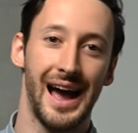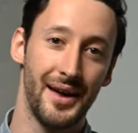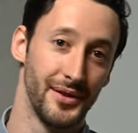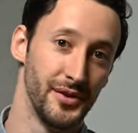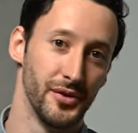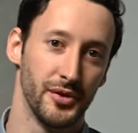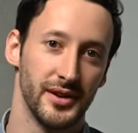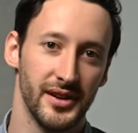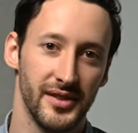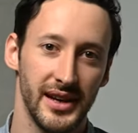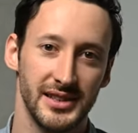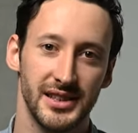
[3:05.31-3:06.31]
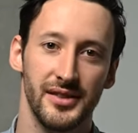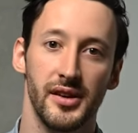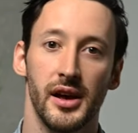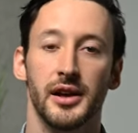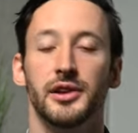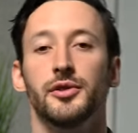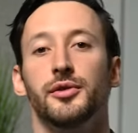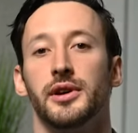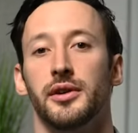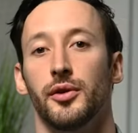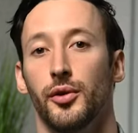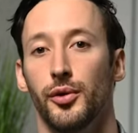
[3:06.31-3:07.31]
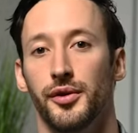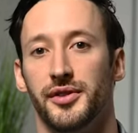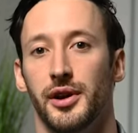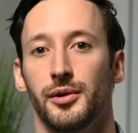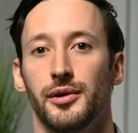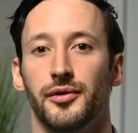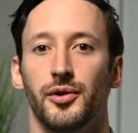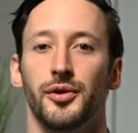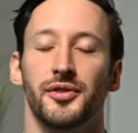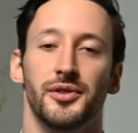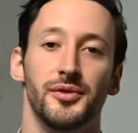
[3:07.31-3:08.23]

and those organizations, you can also, of course,